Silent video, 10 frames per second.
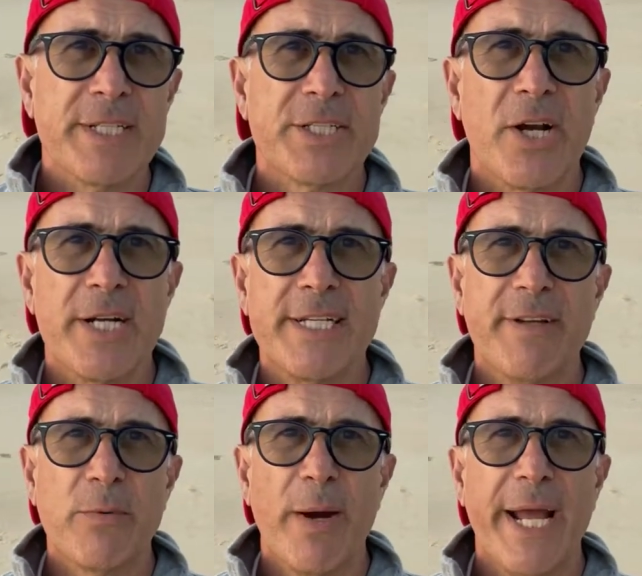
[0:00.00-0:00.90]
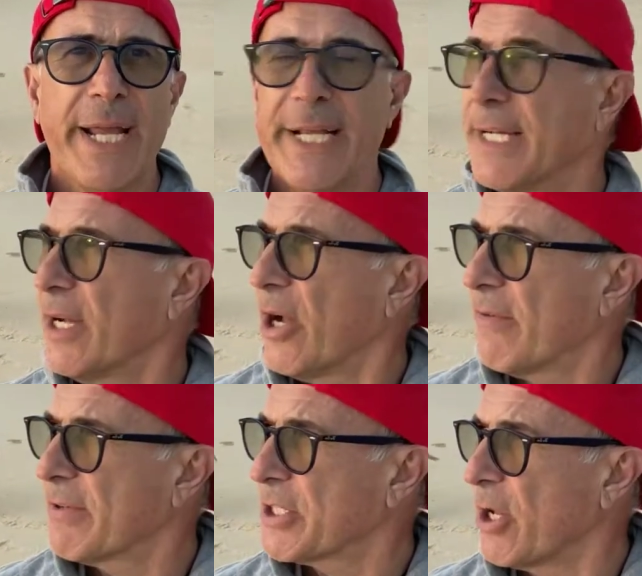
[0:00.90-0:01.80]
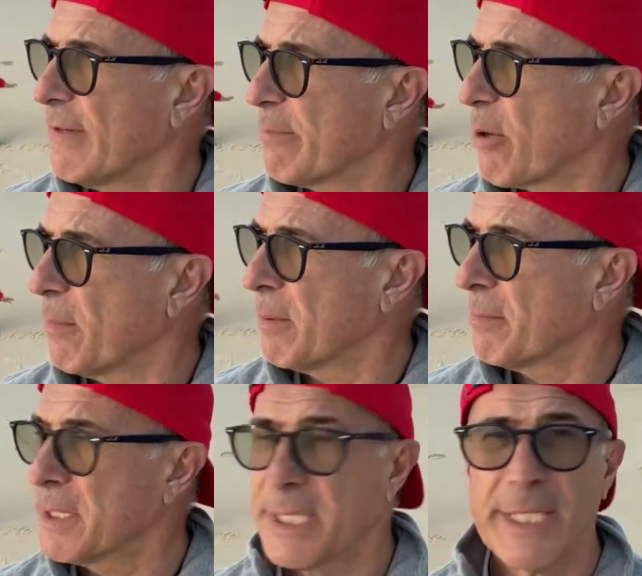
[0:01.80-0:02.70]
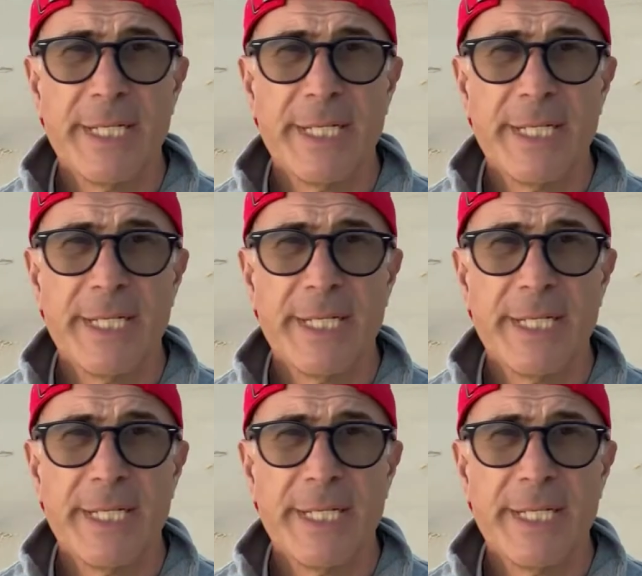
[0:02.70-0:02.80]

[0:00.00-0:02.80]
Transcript: scientific way of solving problems,